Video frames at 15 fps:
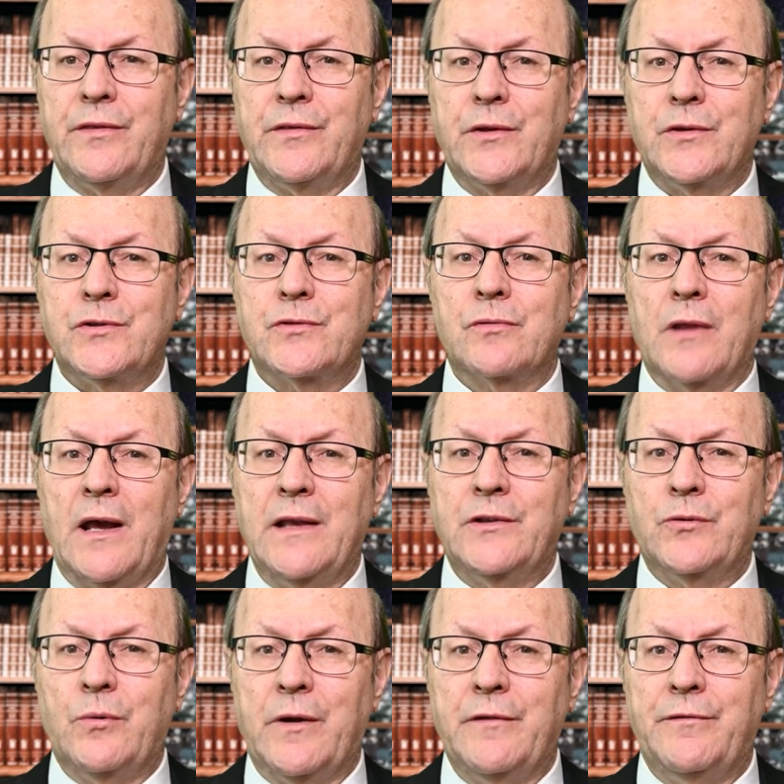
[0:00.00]
to July
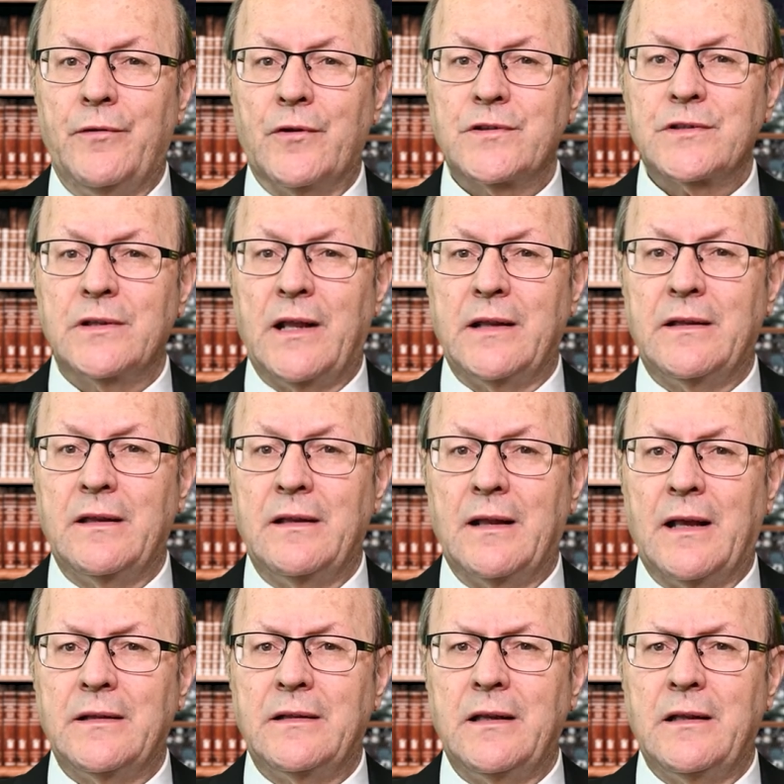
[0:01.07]
21st,
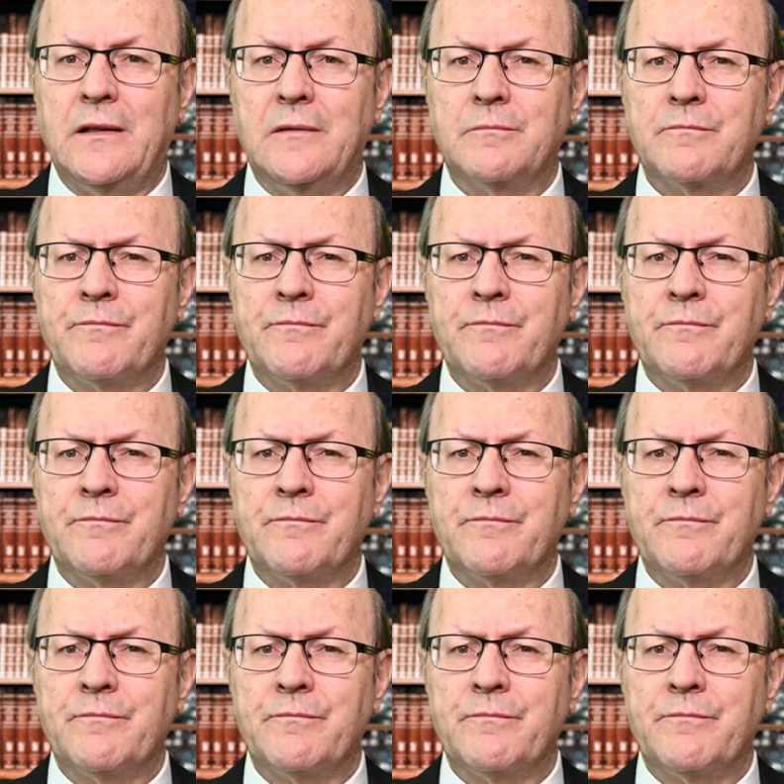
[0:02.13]
1919.